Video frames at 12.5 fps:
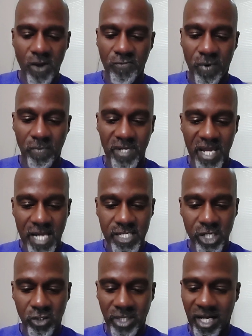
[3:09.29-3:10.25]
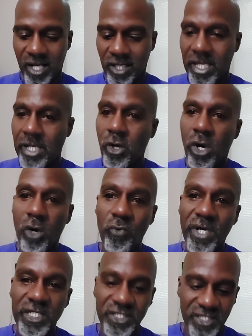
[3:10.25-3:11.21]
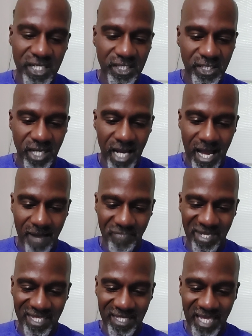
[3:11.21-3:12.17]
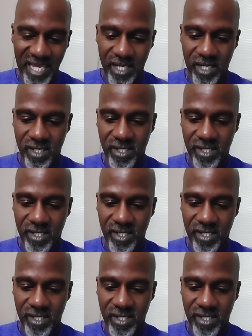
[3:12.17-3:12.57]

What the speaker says: From there, you're going to click on where it says copy link.